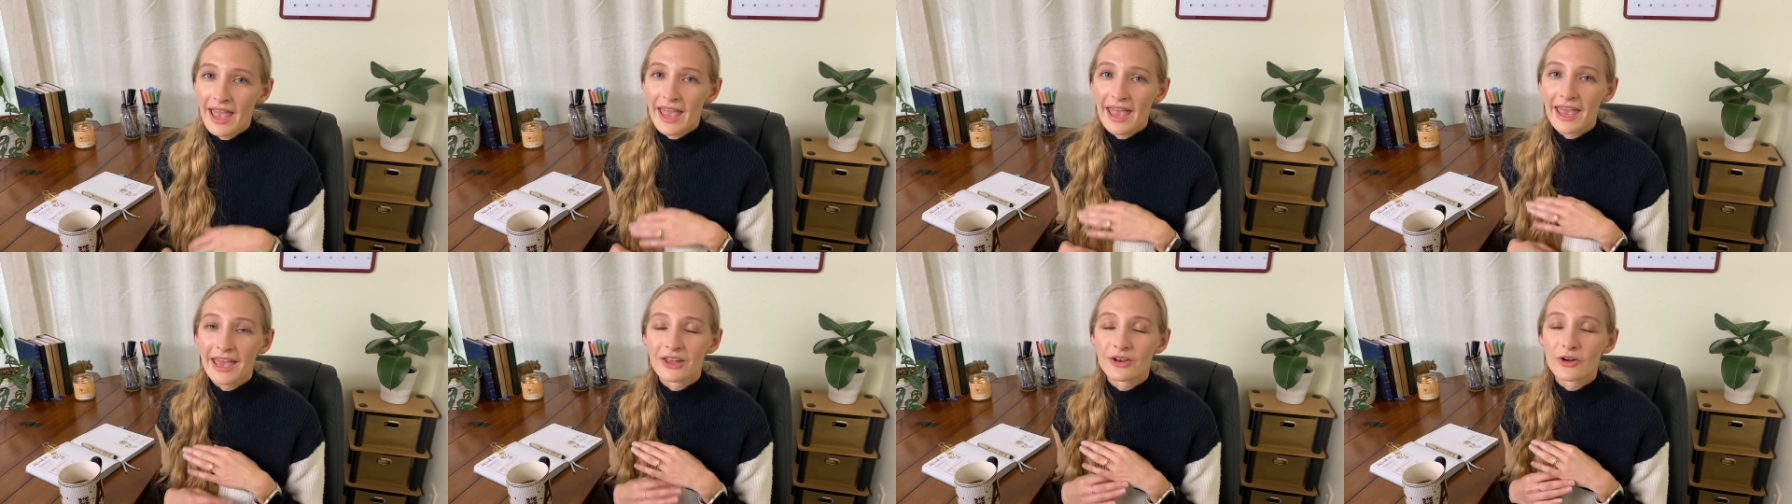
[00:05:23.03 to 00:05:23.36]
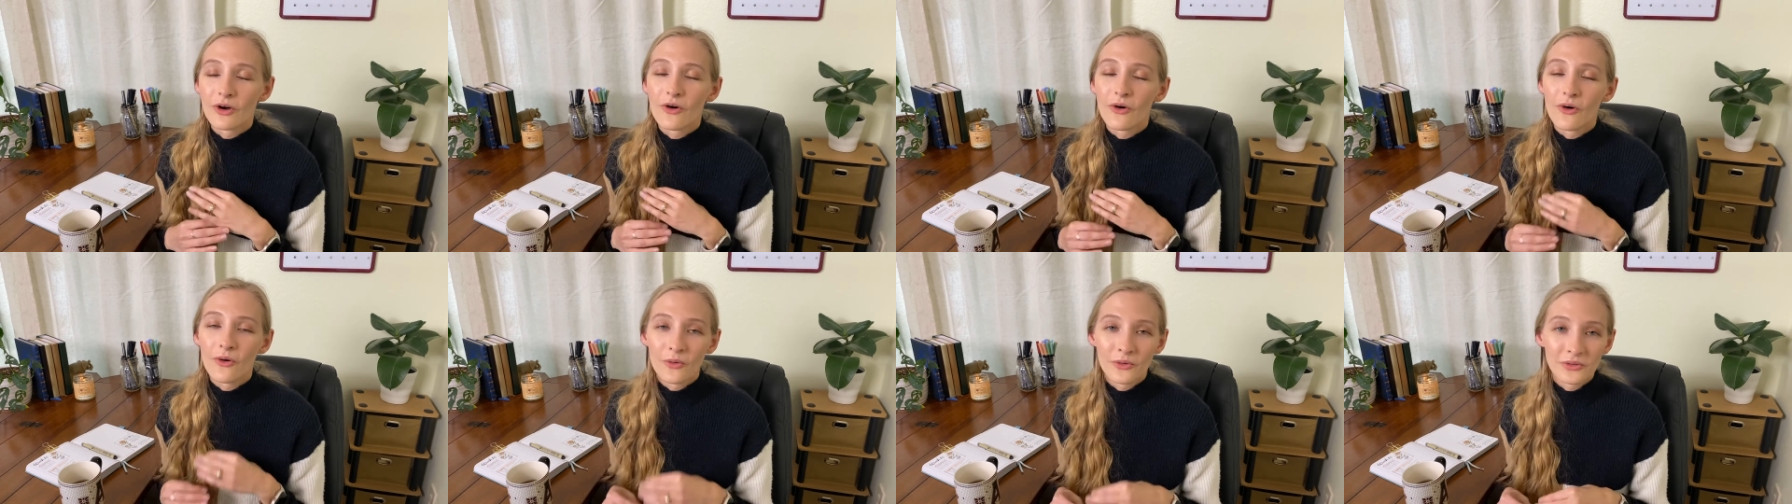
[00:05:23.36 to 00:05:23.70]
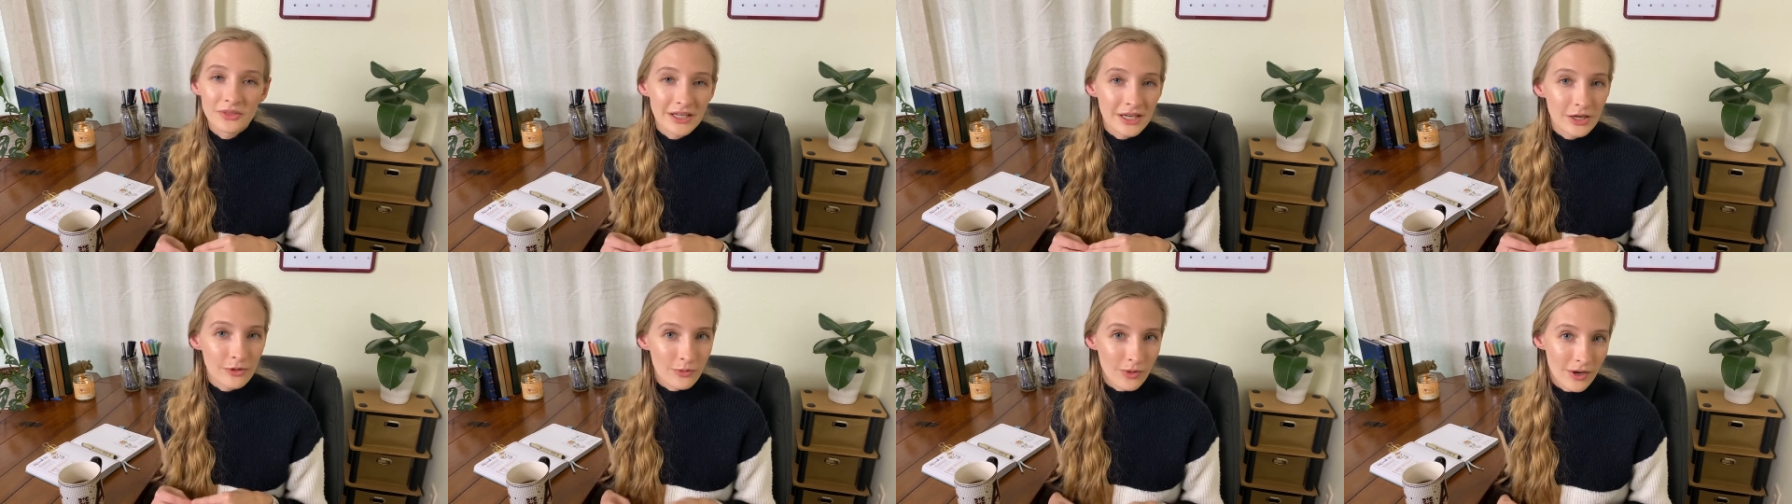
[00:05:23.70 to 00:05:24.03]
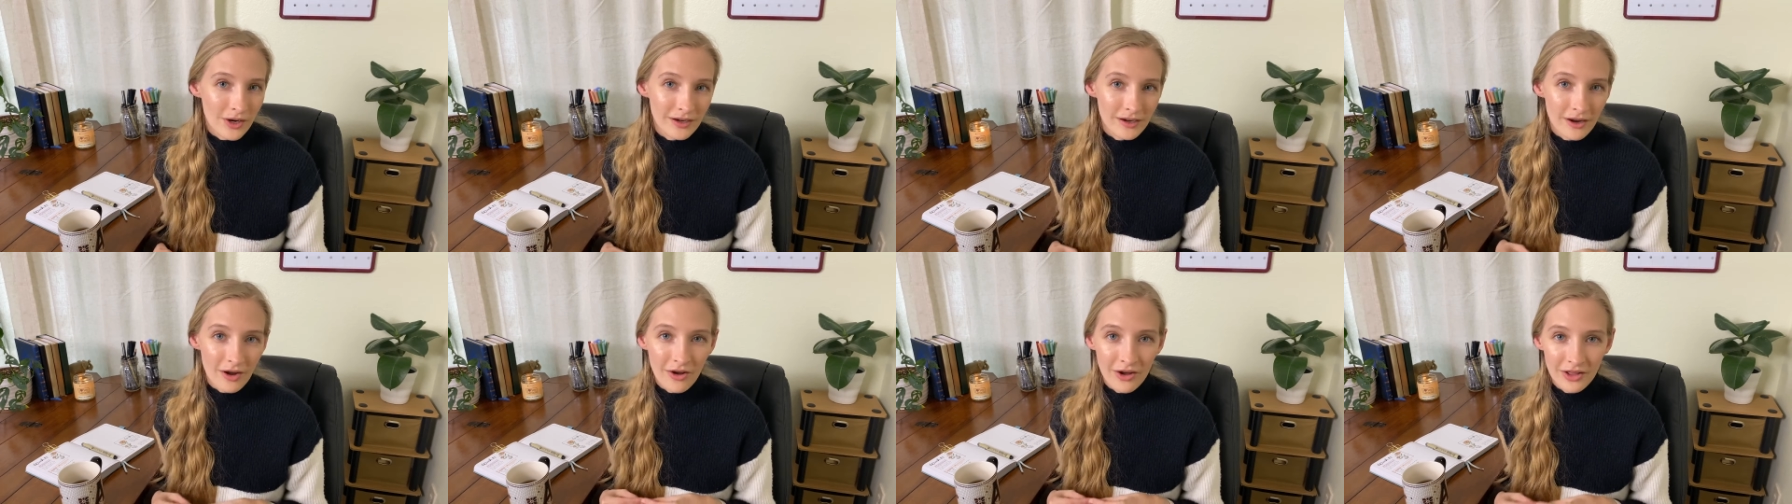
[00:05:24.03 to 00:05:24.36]
and only
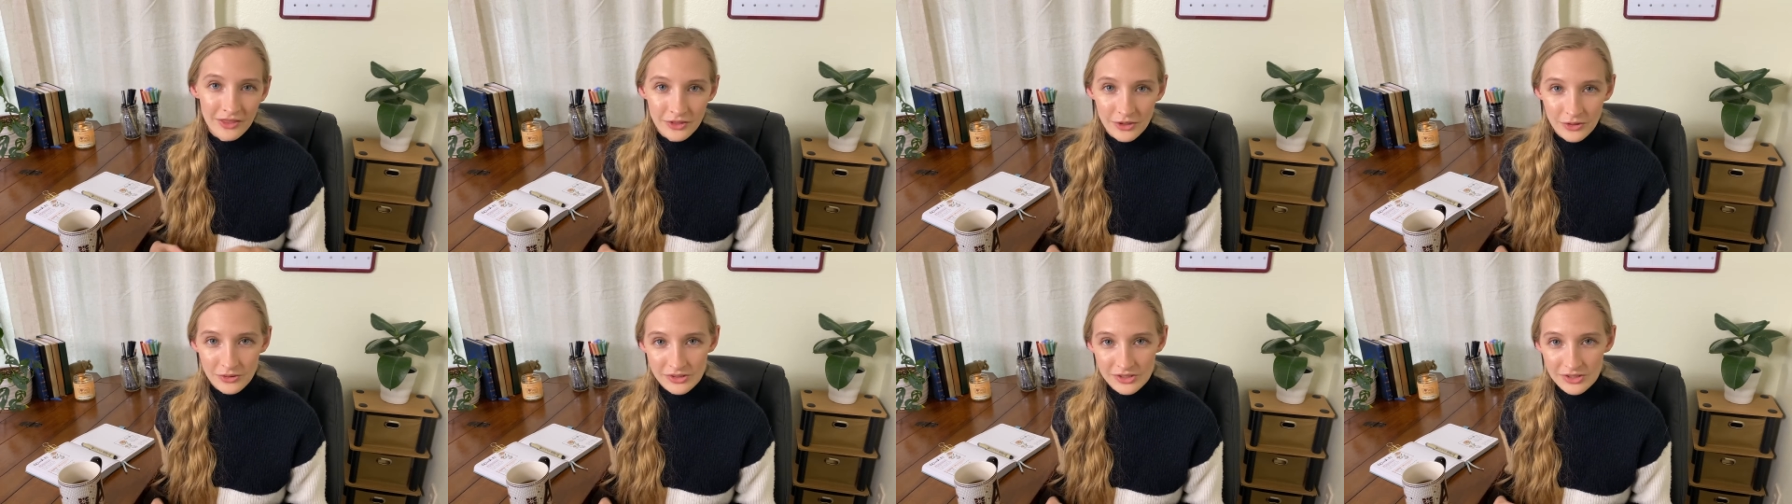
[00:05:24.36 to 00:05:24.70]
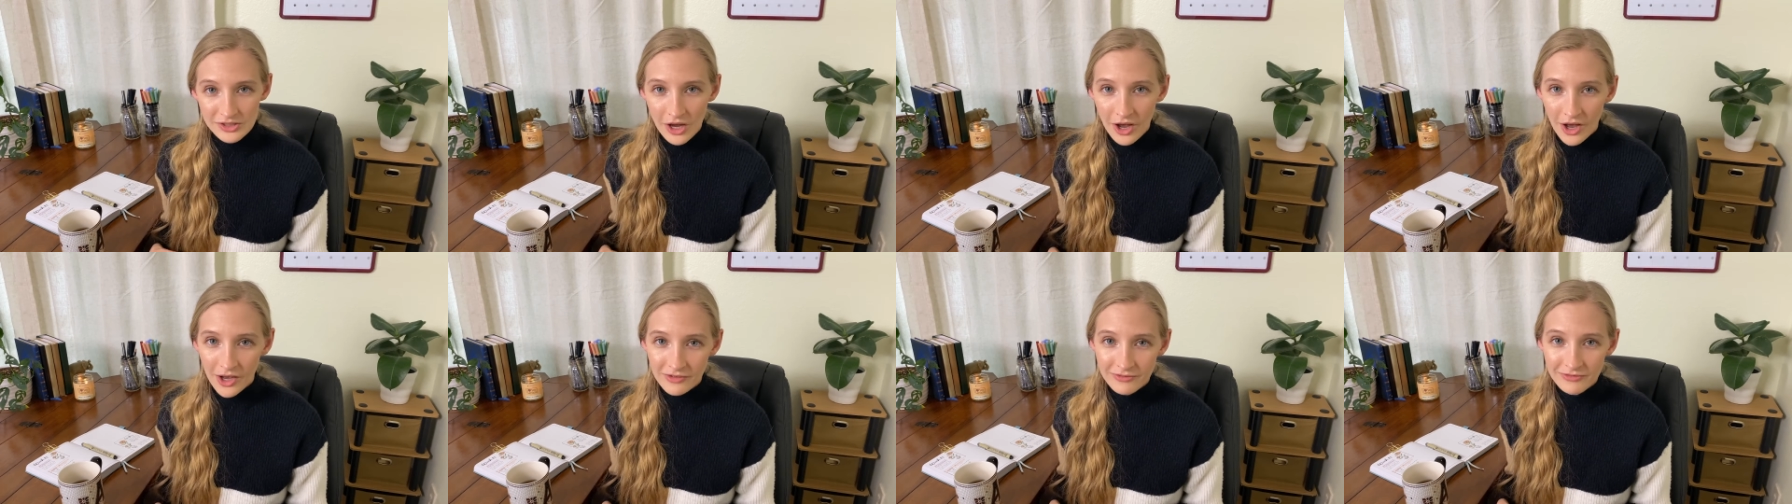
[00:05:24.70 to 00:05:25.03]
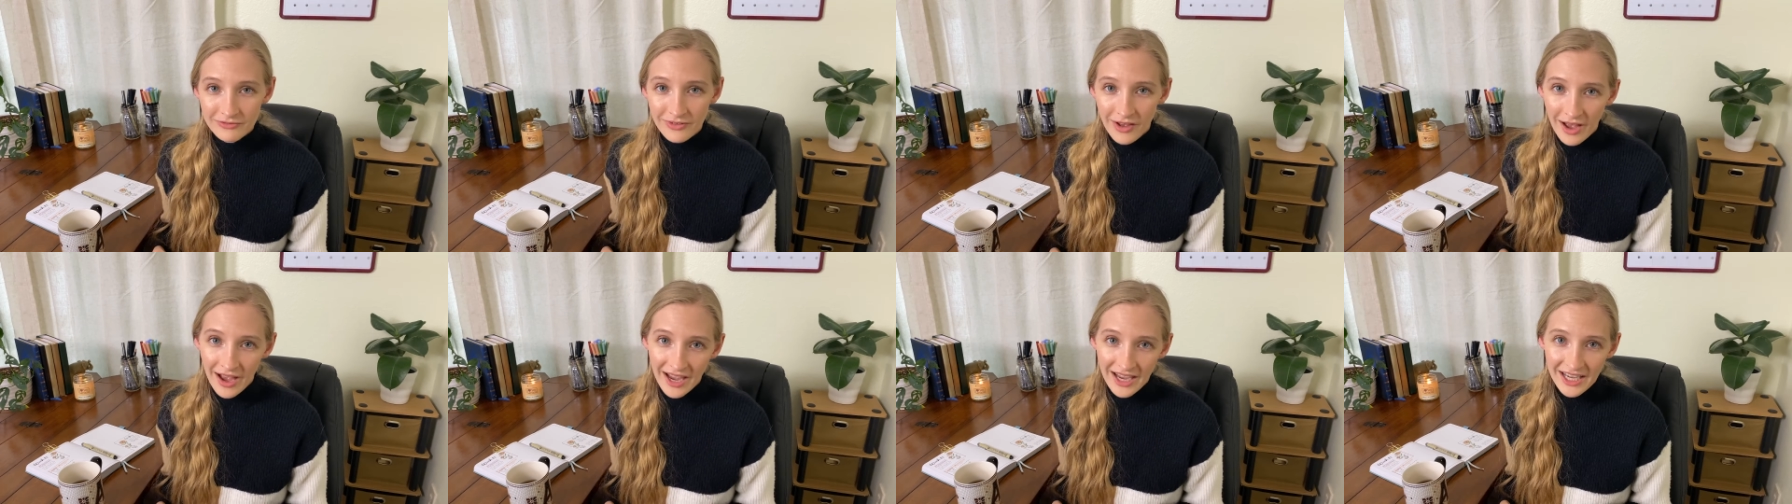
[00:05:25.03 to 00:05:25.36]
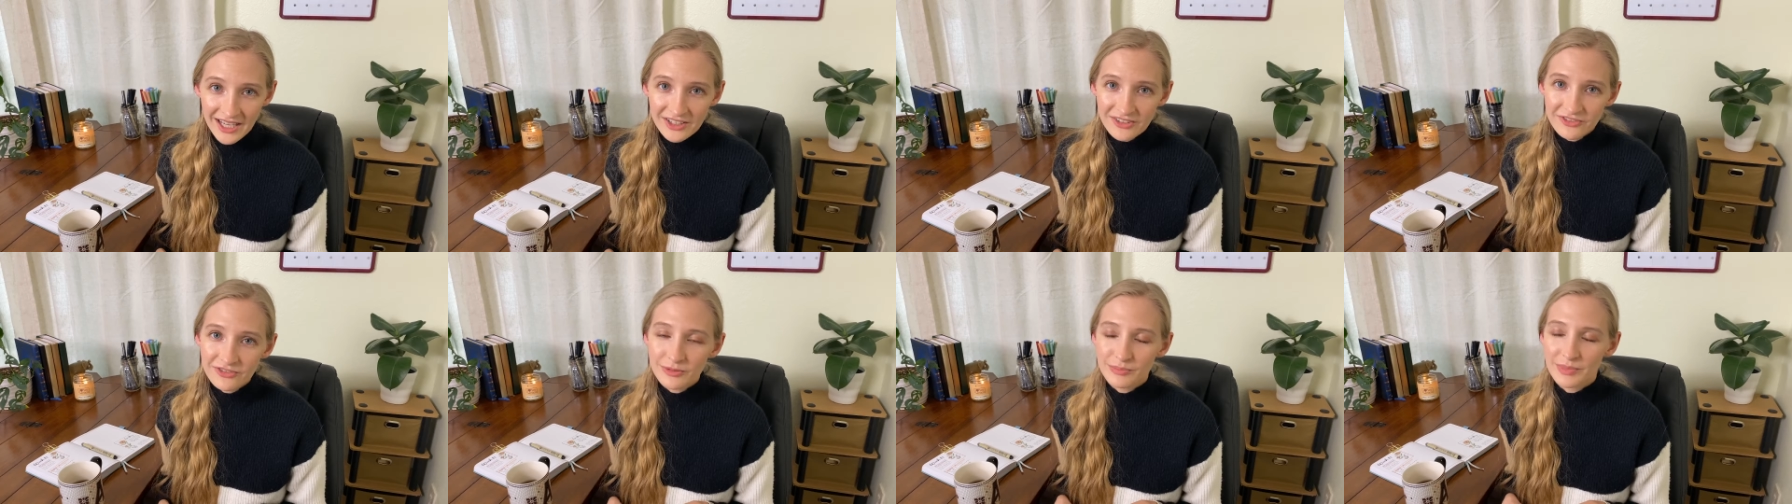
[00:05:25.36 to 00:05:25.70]
work on those top
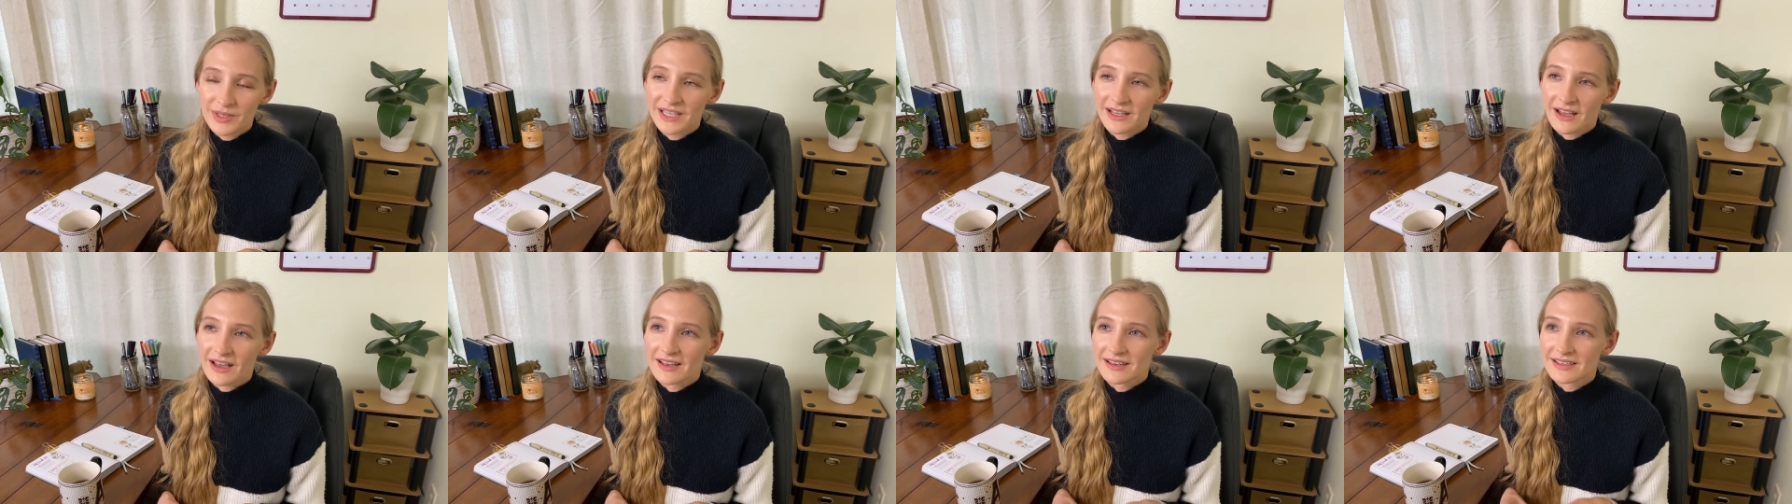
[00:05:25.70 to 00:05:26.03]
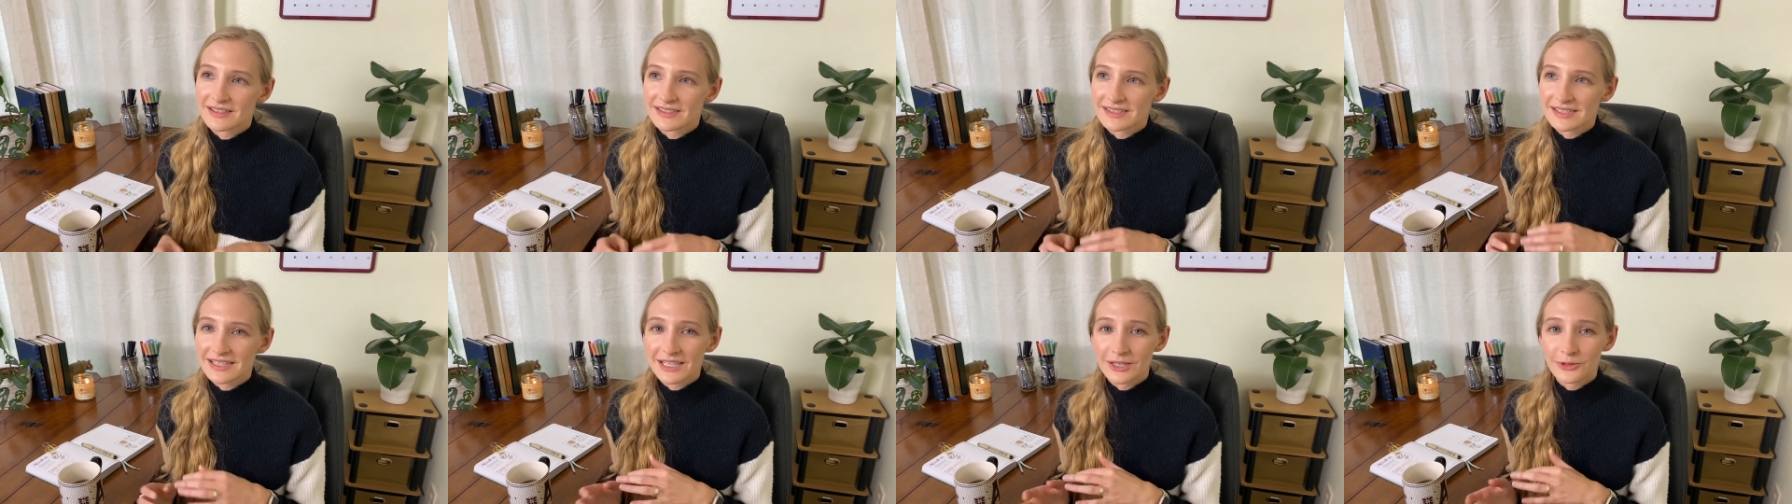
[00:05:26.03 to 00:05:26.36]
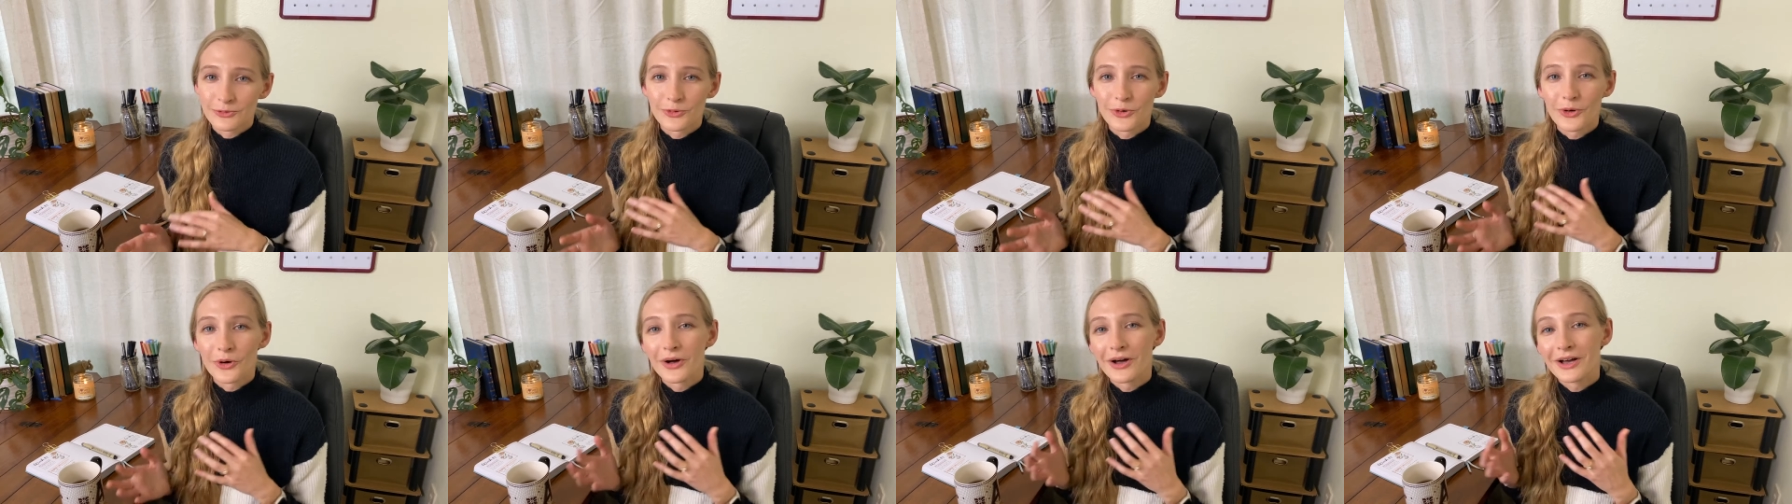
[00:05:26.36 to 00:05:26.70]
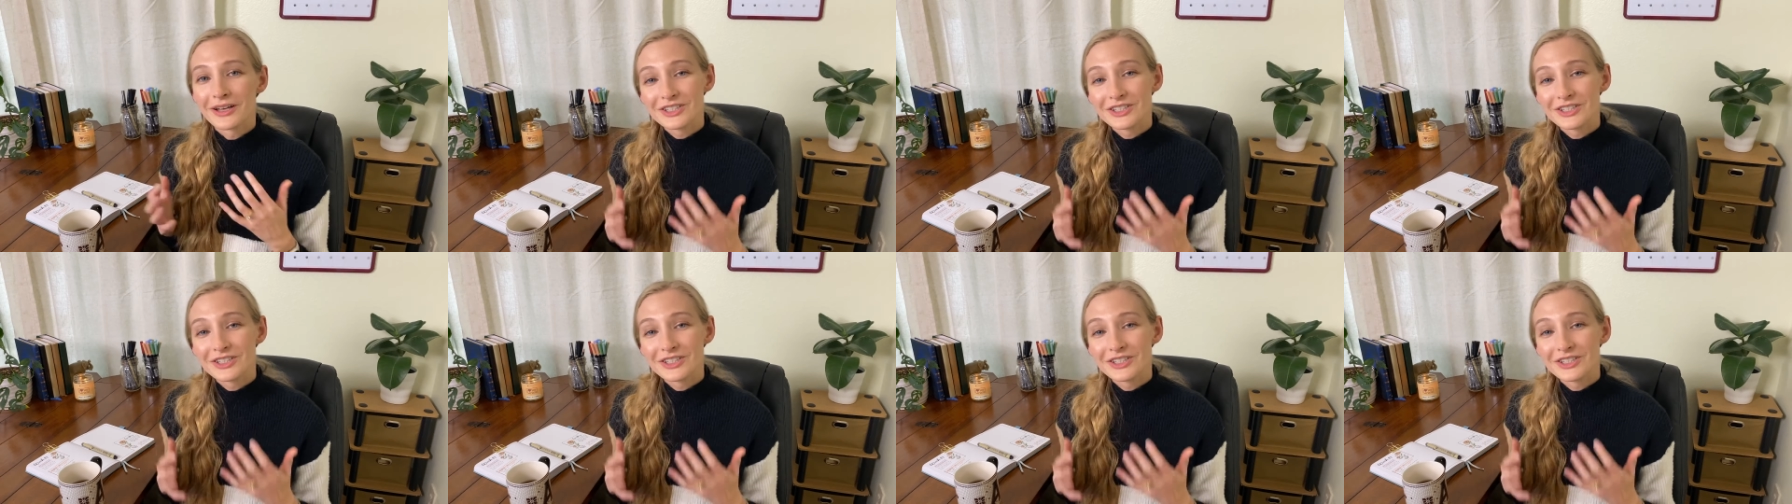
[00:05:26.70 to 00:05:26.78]
5 because he will